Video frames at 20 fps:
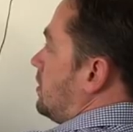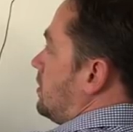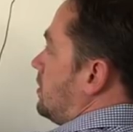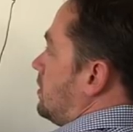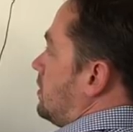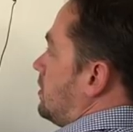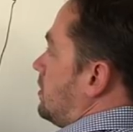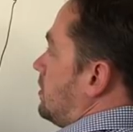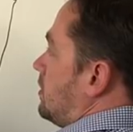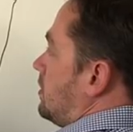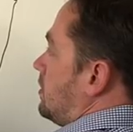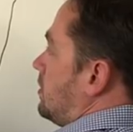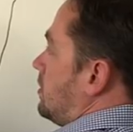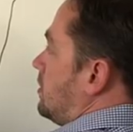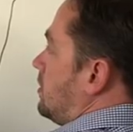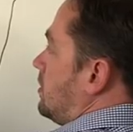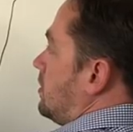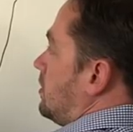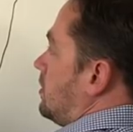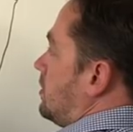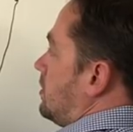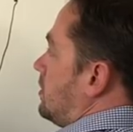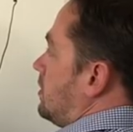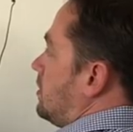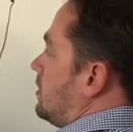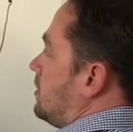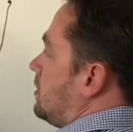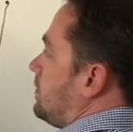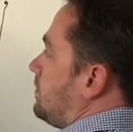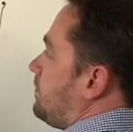
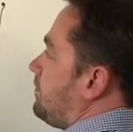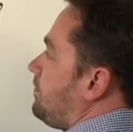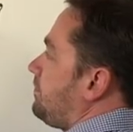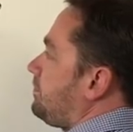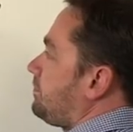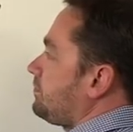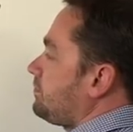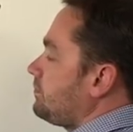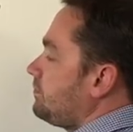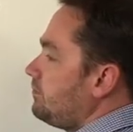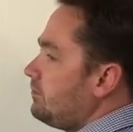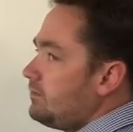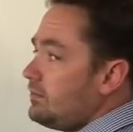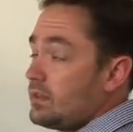[no speech]